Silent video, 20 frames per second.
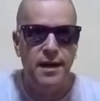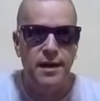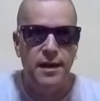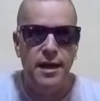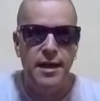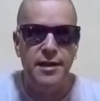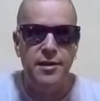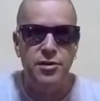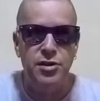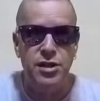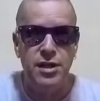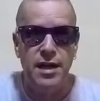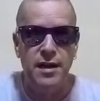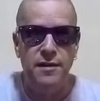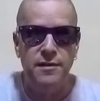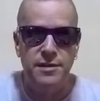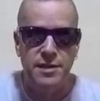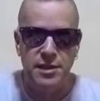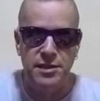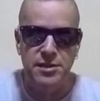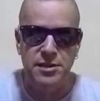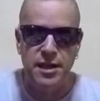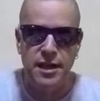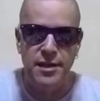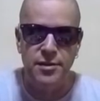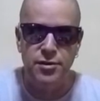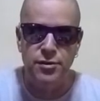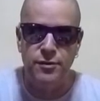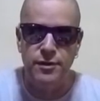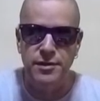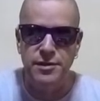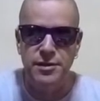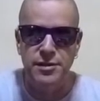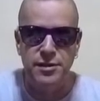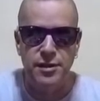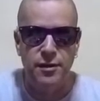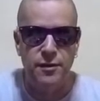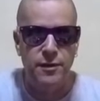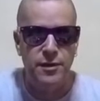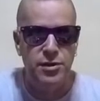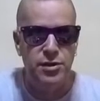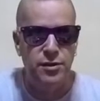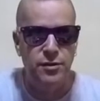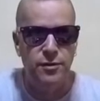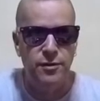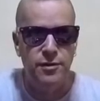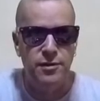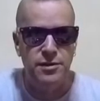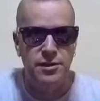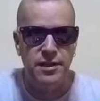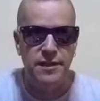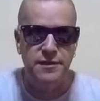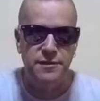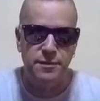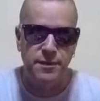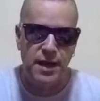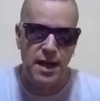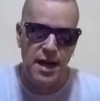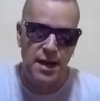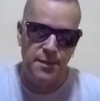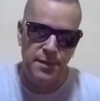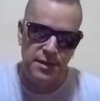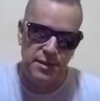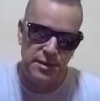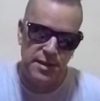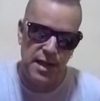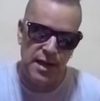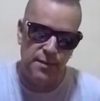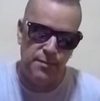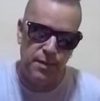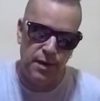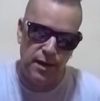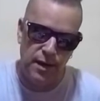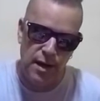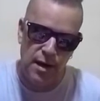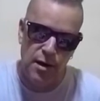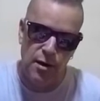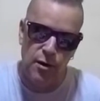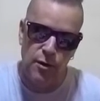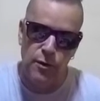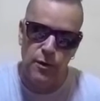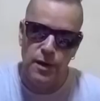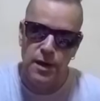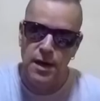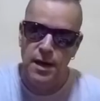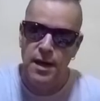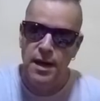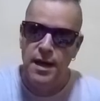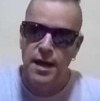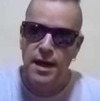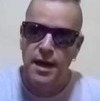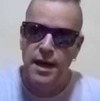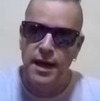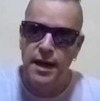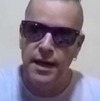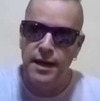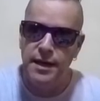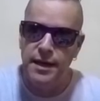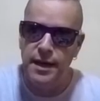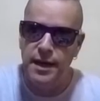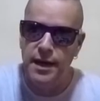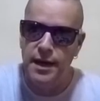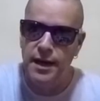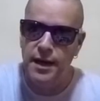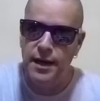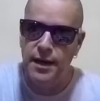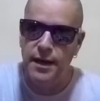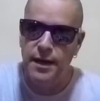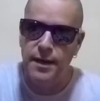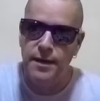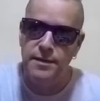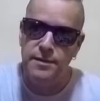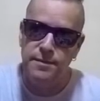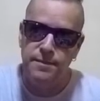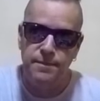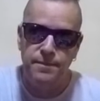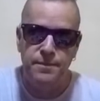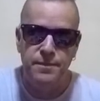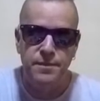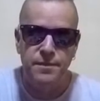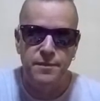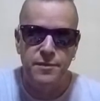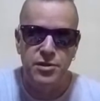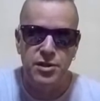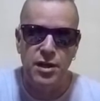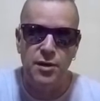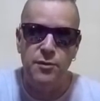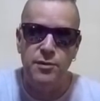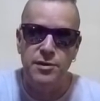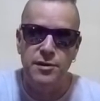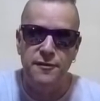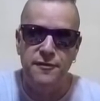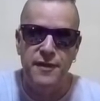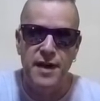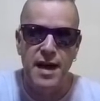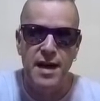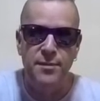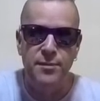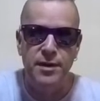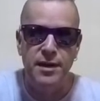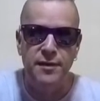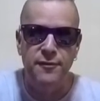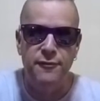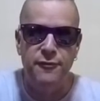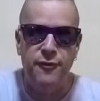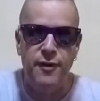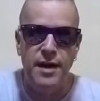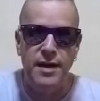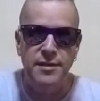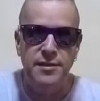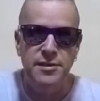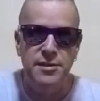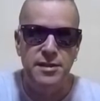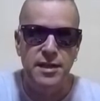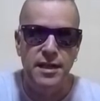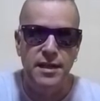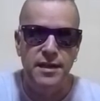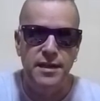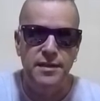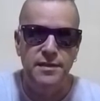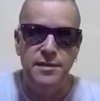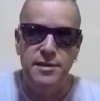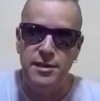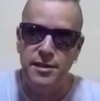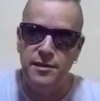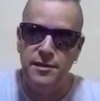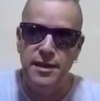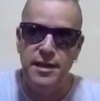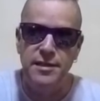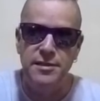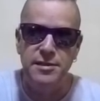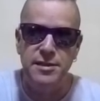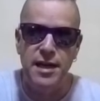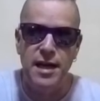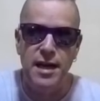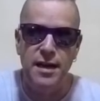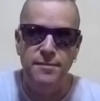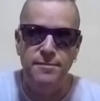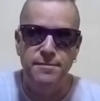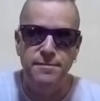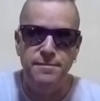Like, share, dislike, choice is always yours. Leave some comments down below, and share with your family and friends. And until next time.